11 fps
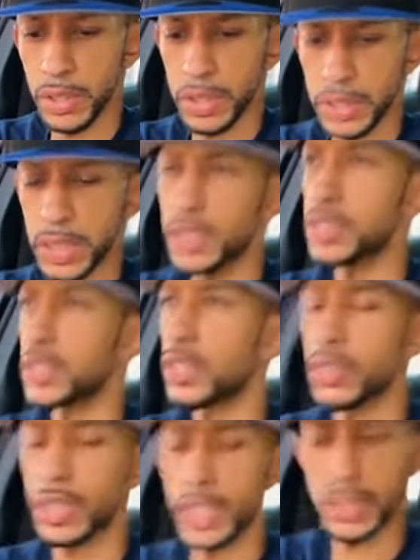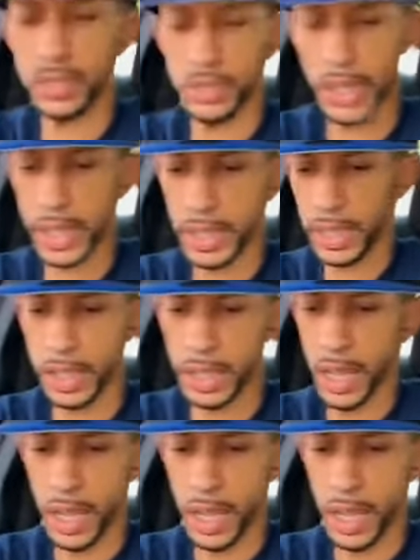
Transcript: in geolocation tracking,